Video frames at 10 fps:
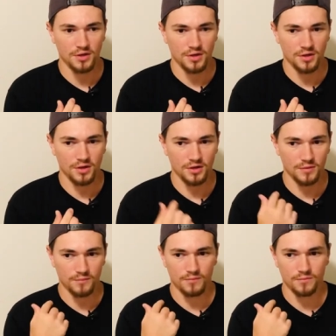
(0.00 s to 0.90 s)

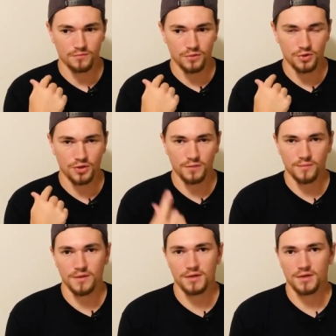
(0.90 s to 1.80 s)
um, you're going to
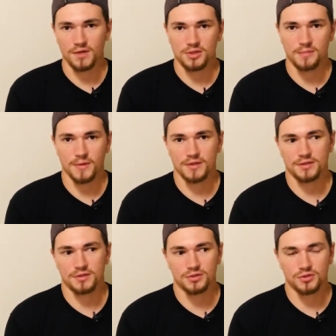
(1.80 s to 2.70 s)
be
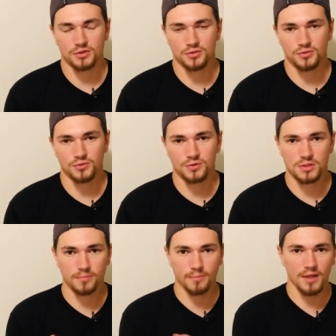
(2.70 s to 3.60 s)
expected to
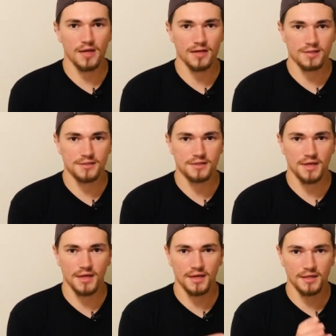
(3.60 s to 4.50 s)
splice
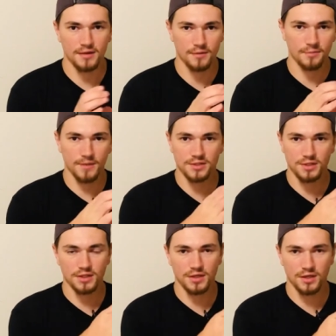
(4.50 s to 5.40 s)
a
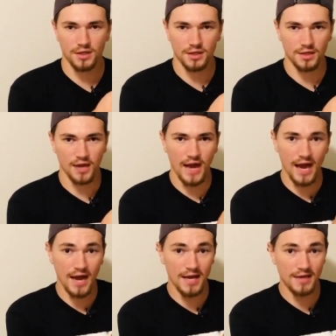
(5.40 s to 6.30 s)
basically a
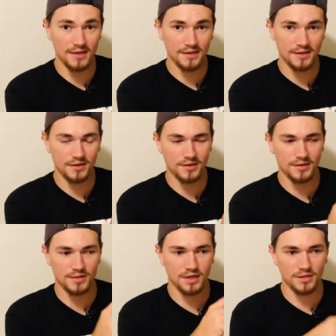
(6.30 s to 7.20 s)
eye.
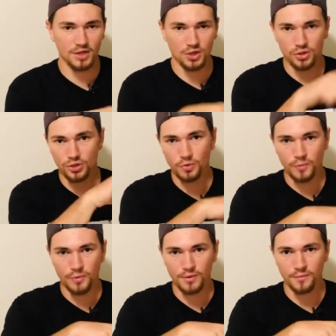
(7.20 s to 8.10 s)
It's kind of like a
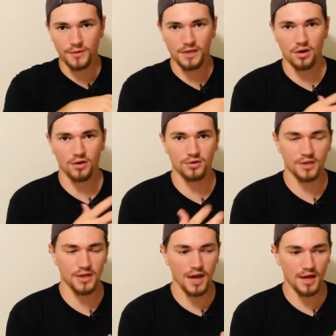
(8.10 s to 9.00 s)
loop, but they call it
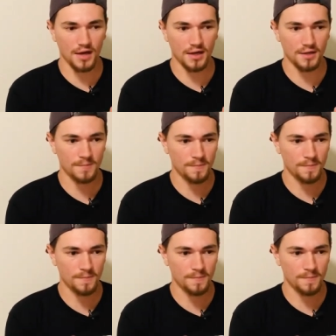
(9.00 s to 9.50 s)
an eye